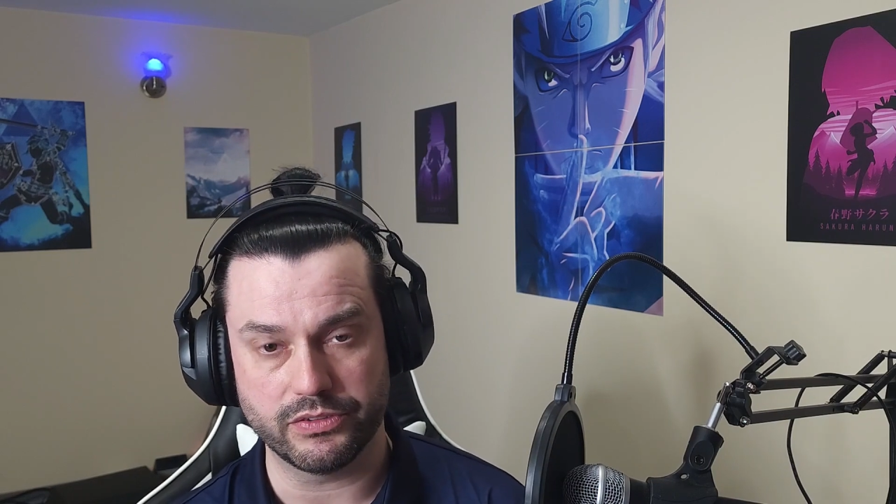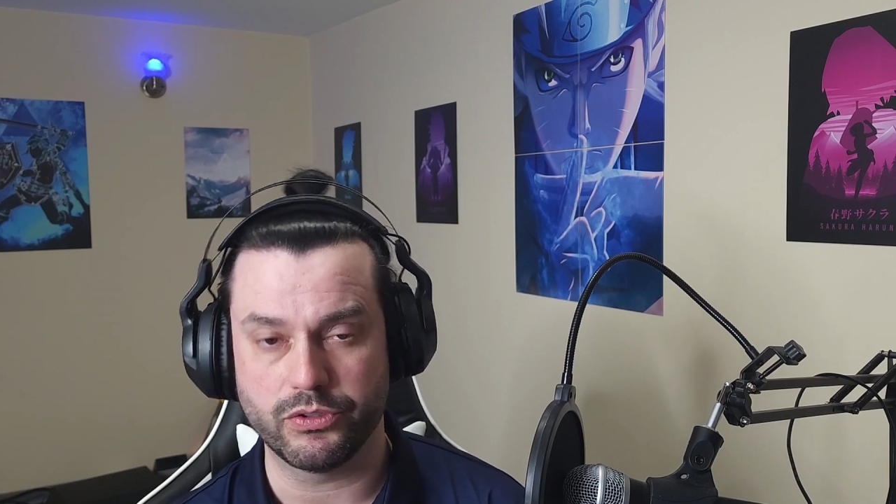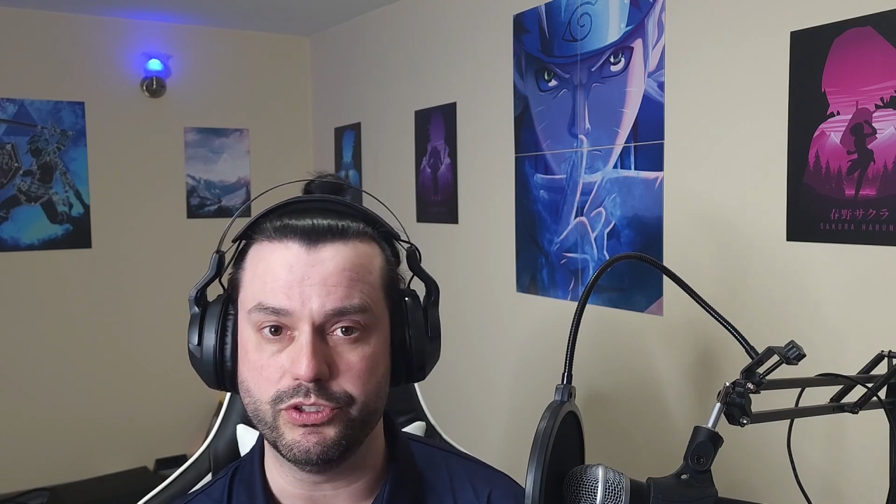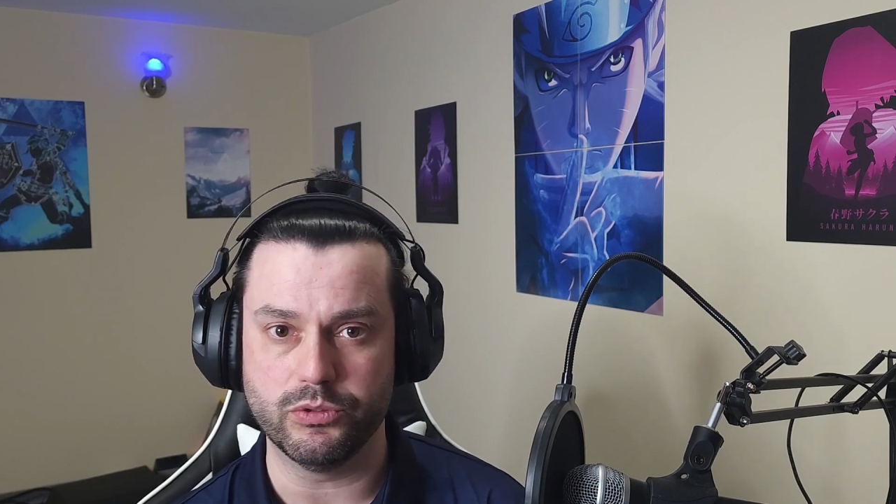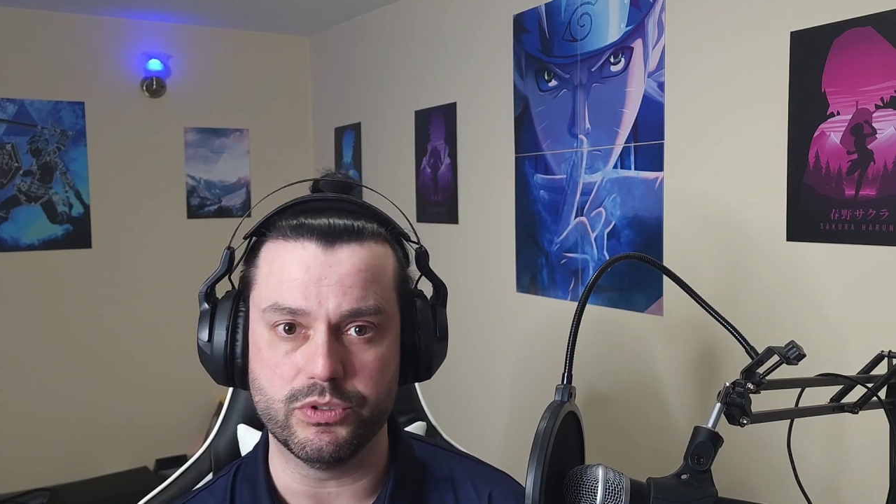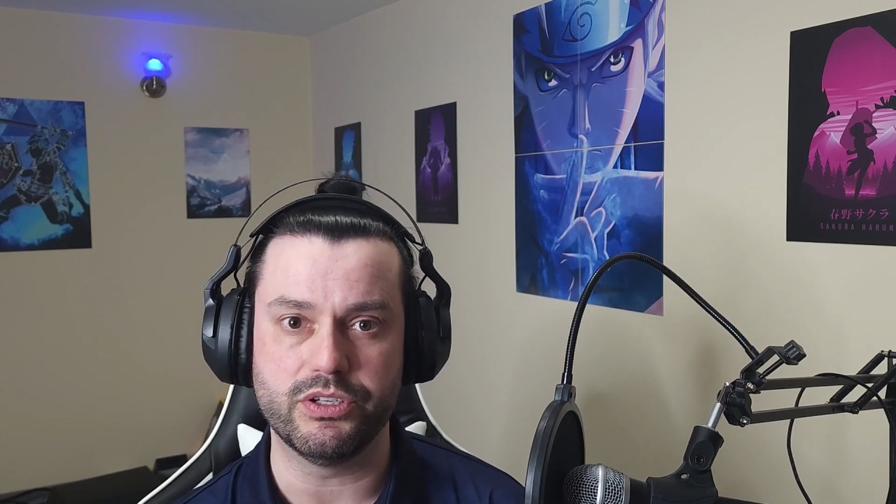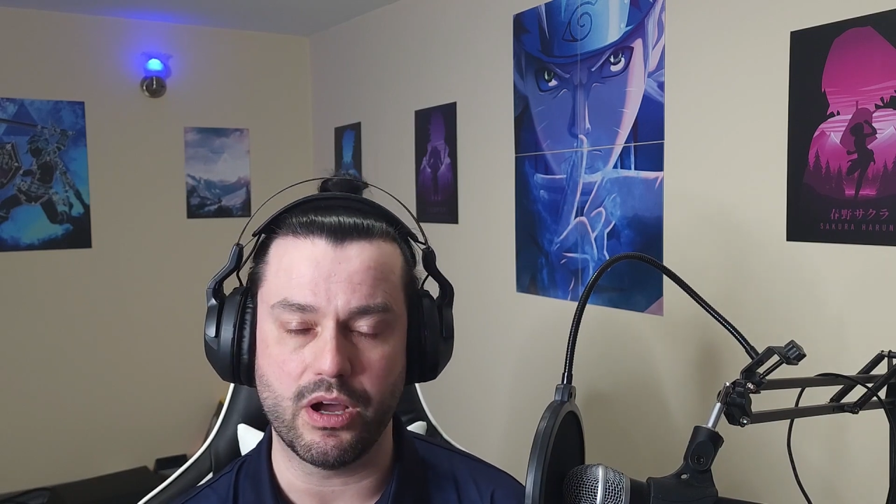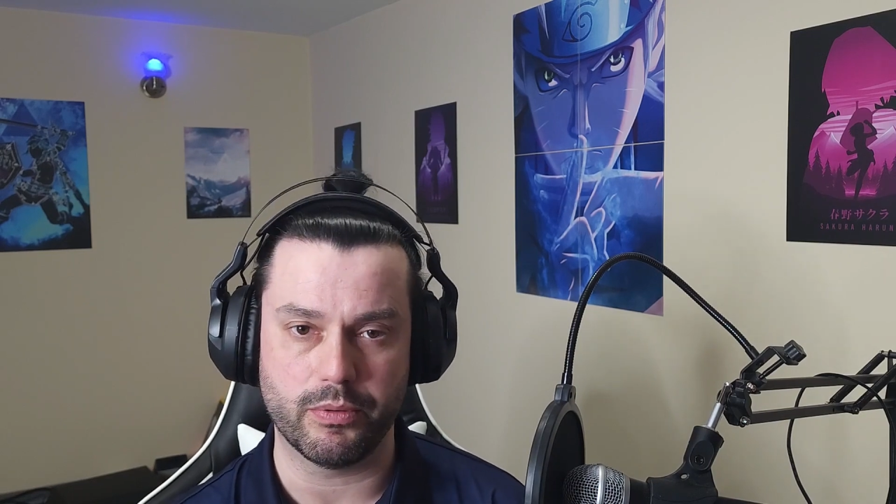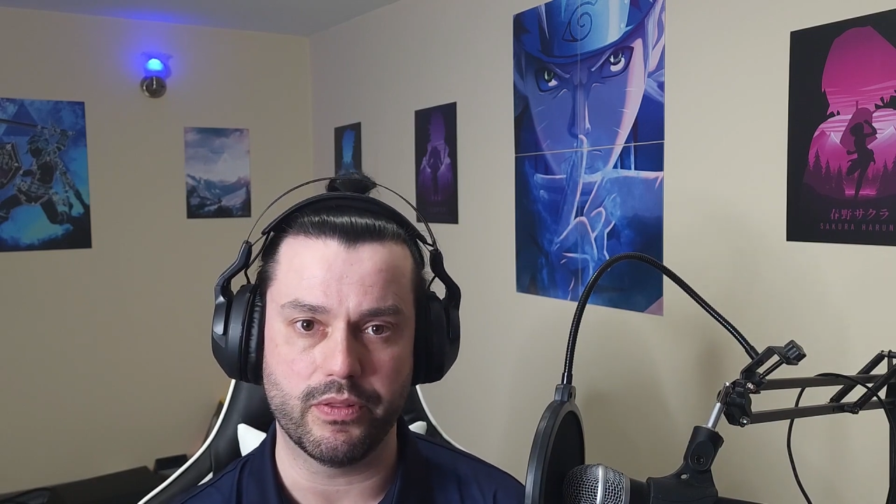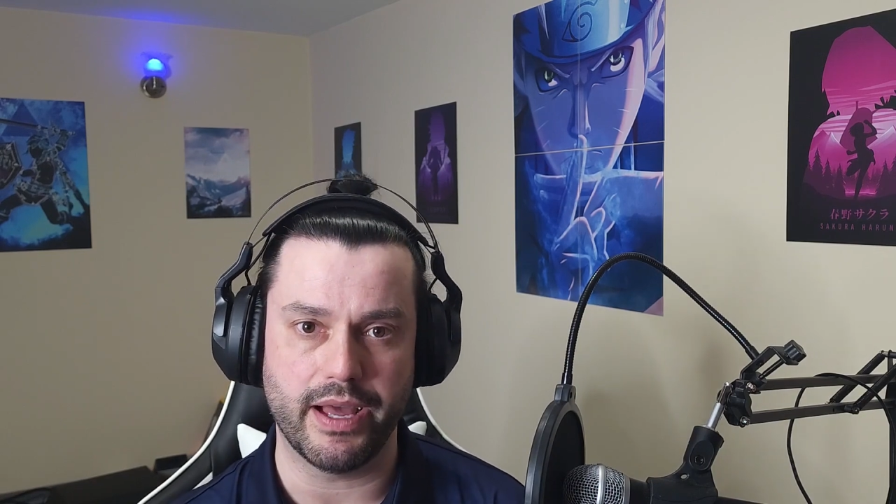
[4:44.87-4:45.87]
So you would
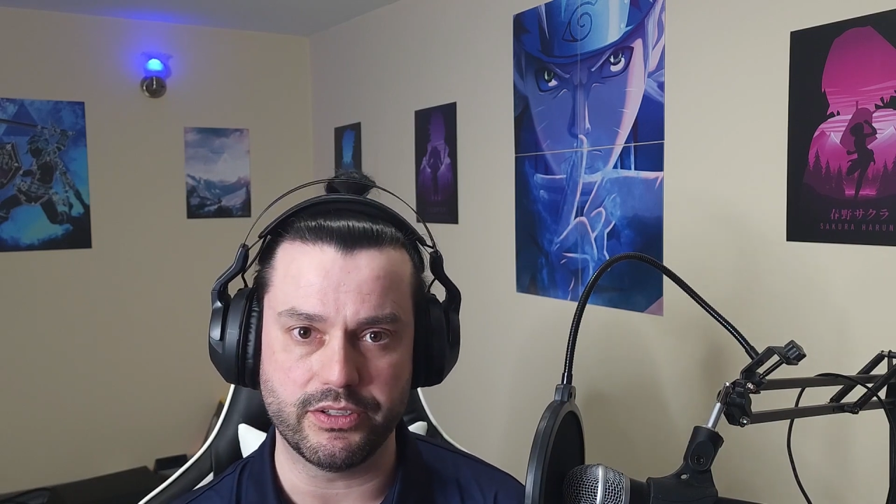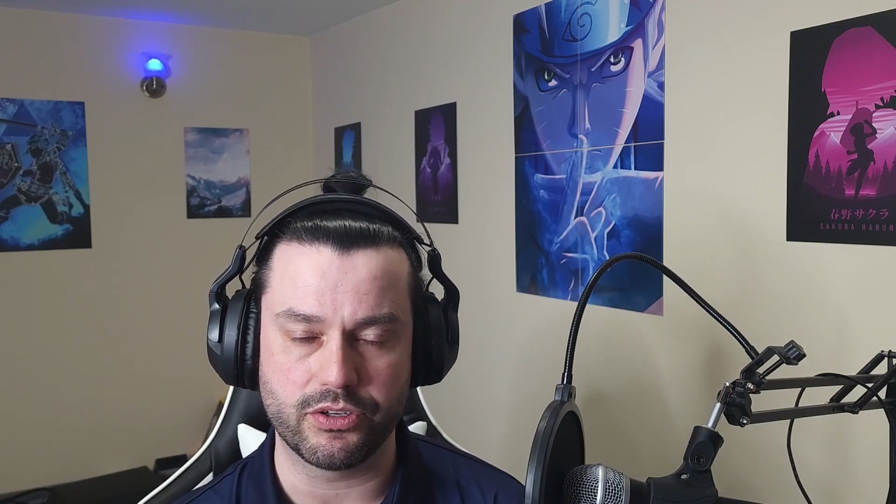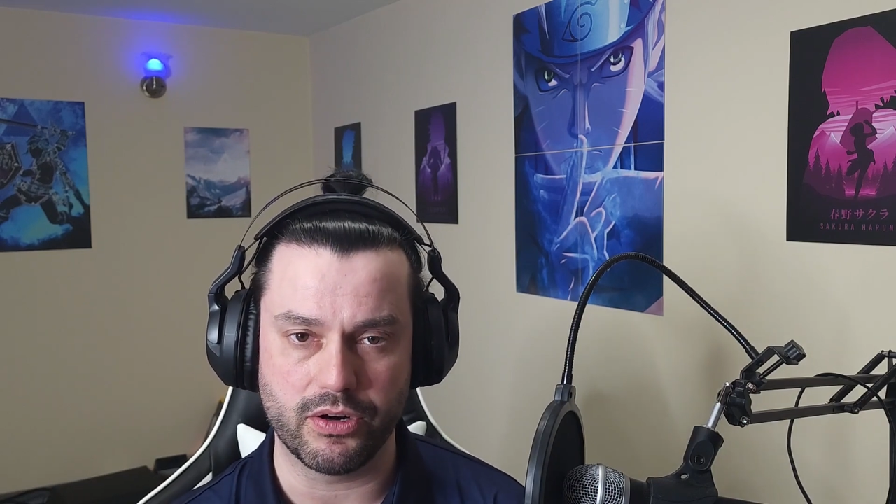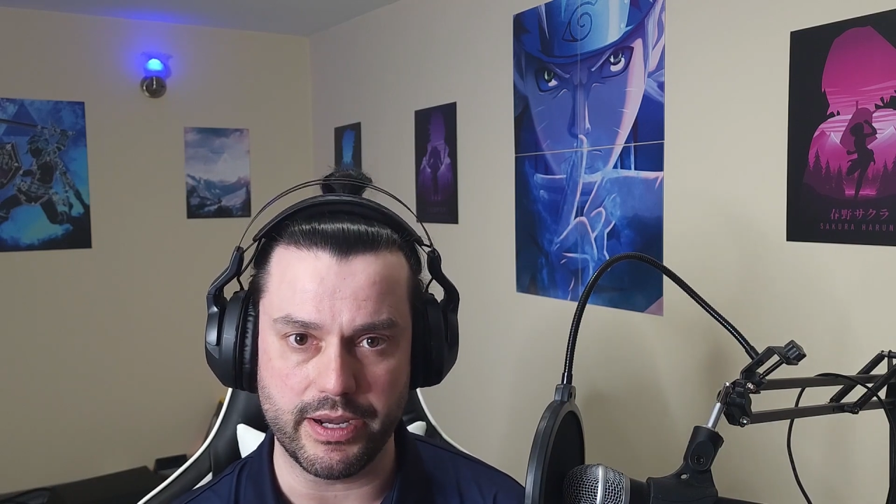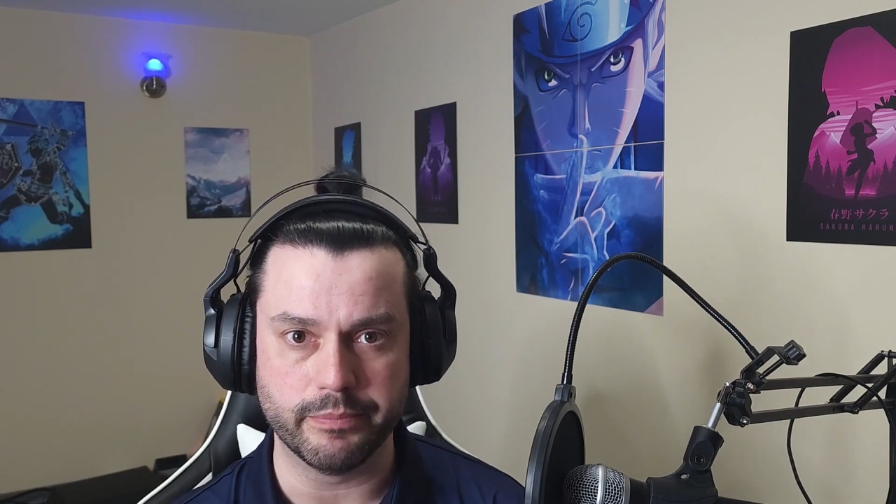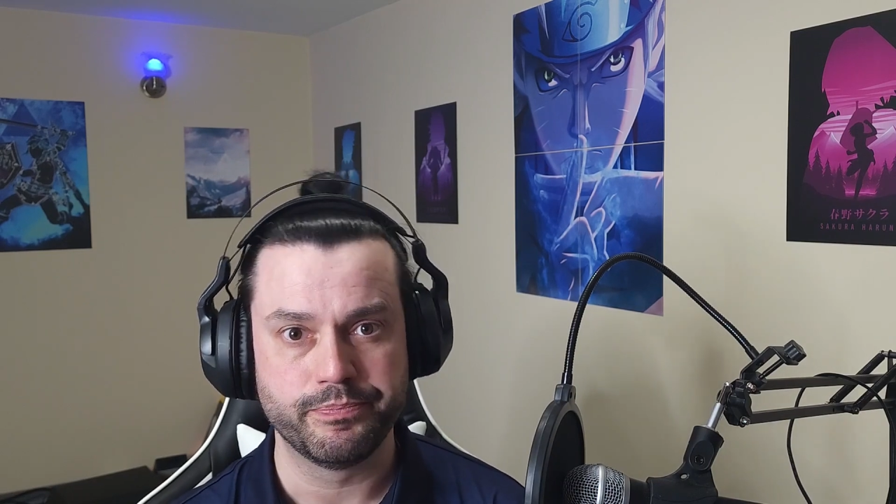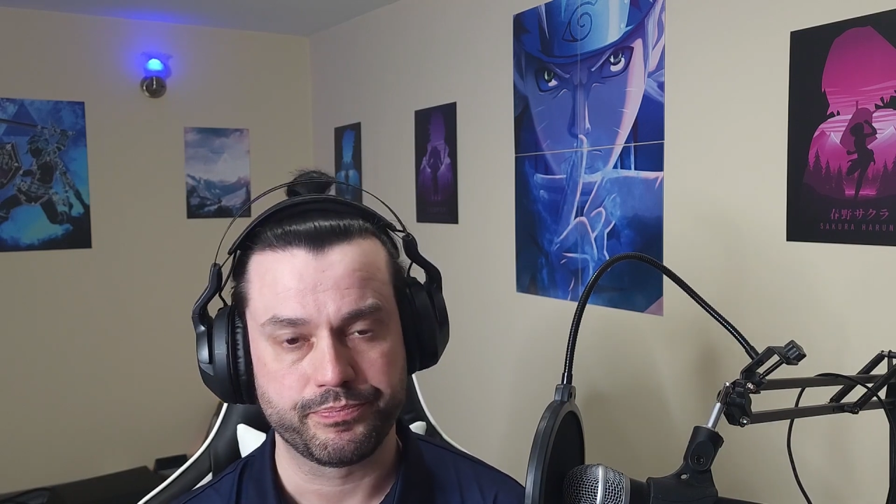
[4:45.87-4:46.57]
double that degree.